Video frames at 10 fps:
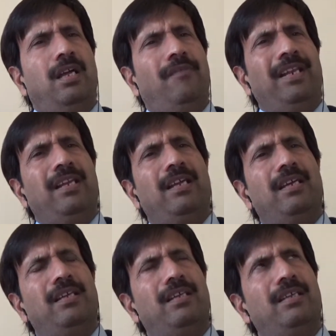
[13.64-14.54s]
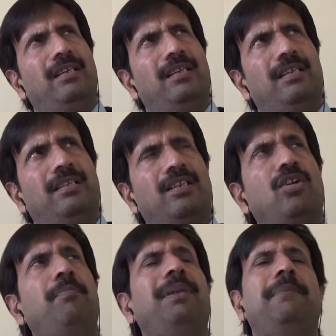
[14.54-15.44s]
Well, the
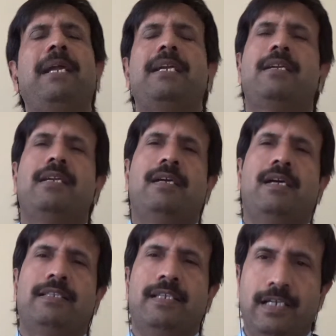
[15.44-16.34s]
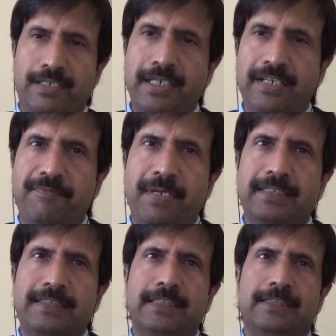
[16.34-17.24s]
complementary or the alternative
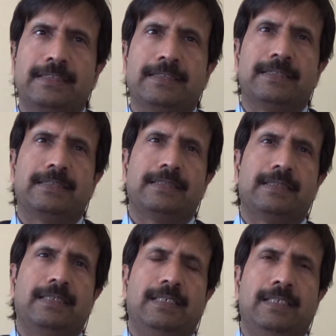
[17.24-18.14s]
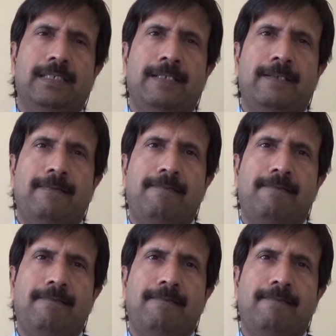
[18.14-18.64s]
medication uh,